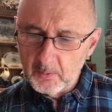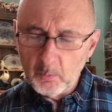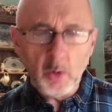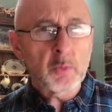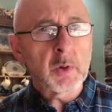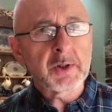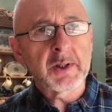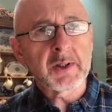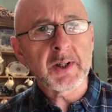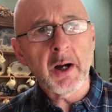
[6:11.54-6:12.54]
What was
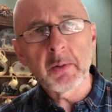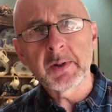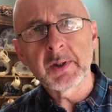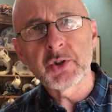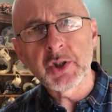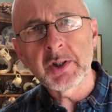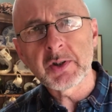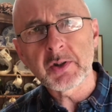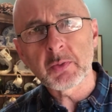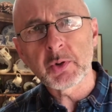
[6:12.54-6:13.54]
this hour that
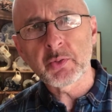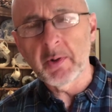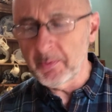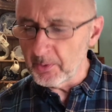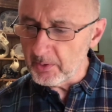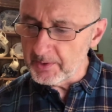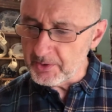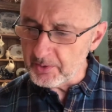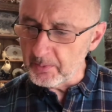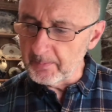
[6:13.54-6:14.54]
Jesus was referring
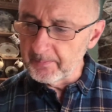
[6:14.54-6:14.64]
to?